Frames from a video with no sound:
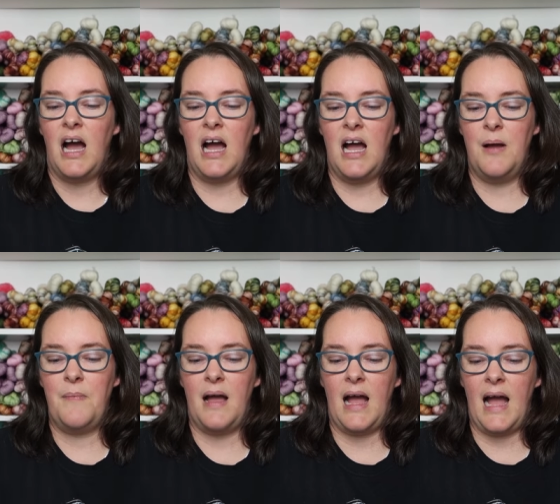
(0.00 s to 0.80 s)

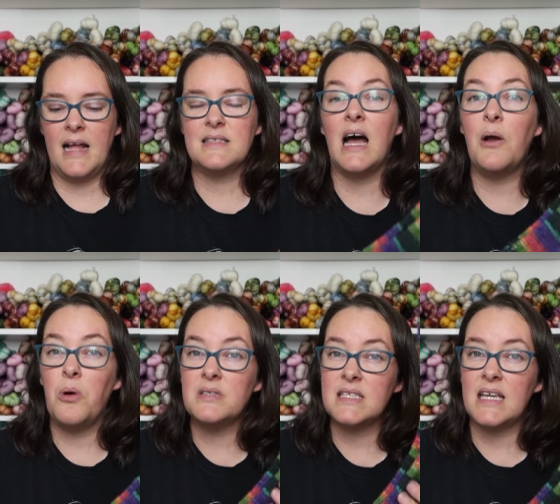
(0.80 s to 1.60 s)
and I
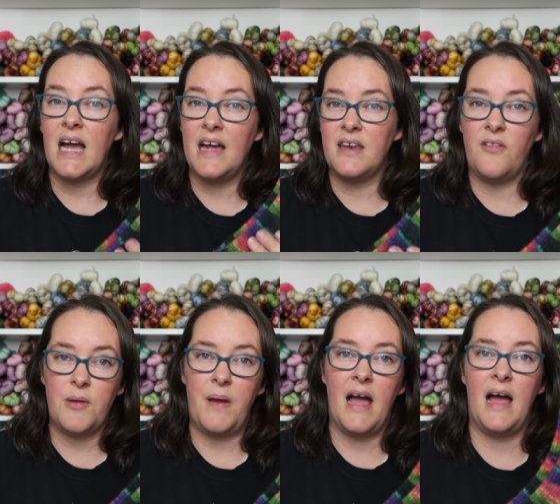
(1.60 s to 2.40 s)
want to get
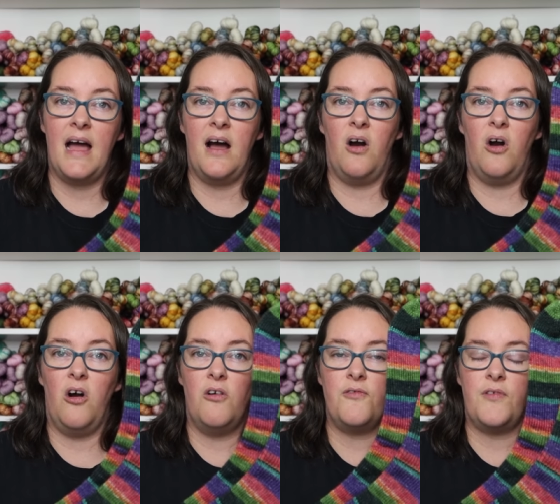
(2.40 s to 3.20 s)
another pair
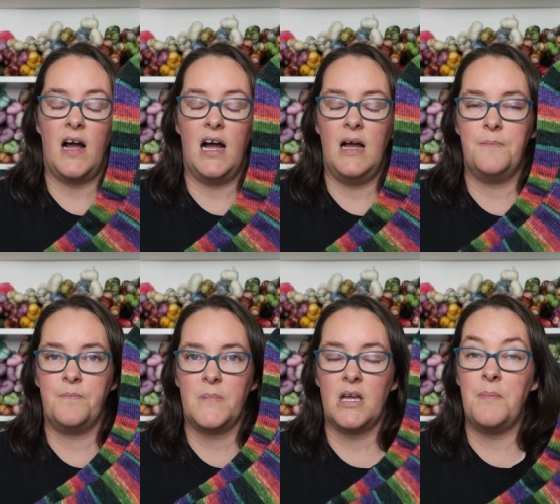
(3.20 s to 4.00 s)
of
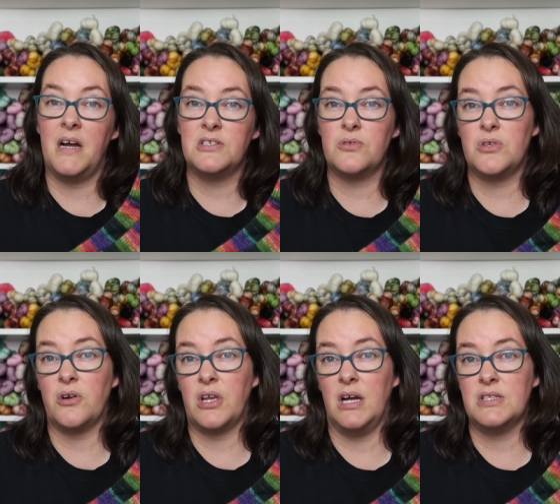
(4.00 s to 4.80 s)
commercial
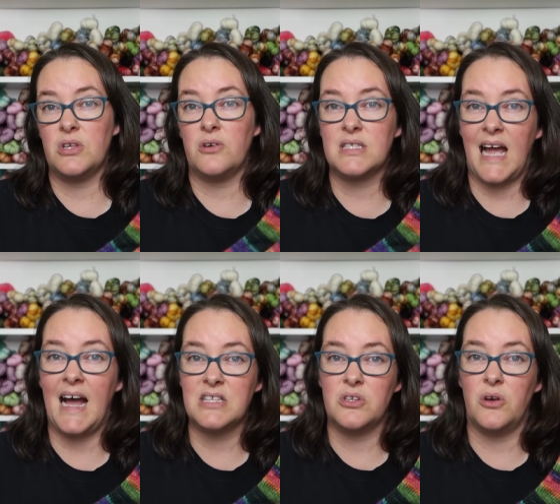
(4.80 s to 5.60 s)
sock yarn socks
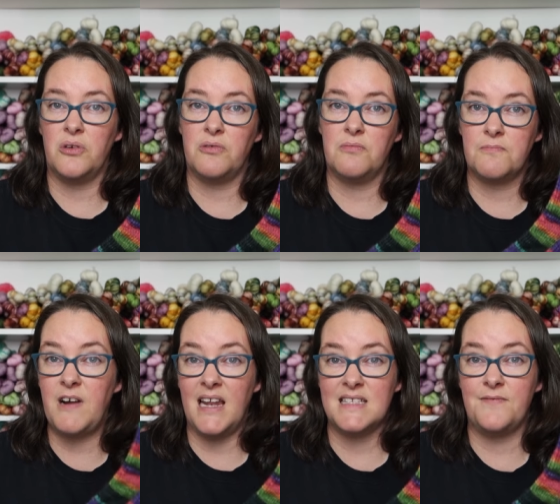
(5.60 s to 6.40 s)
cast on
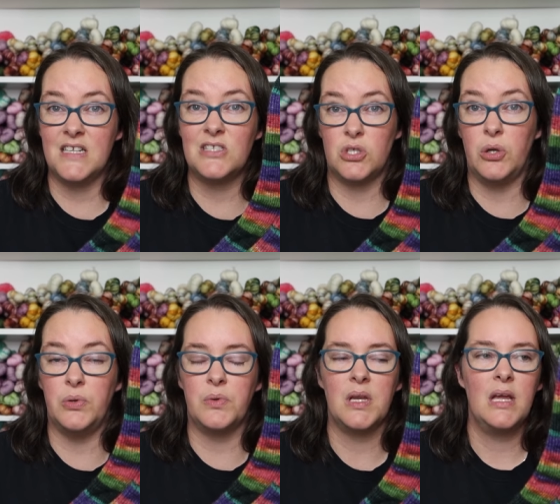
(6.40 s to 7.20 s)
relatively
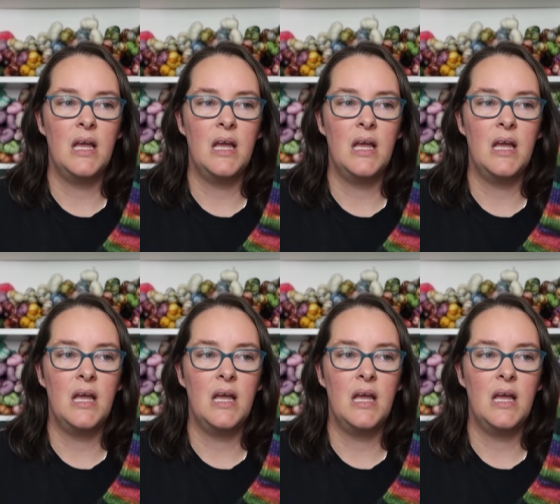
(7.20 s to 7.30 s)
soon,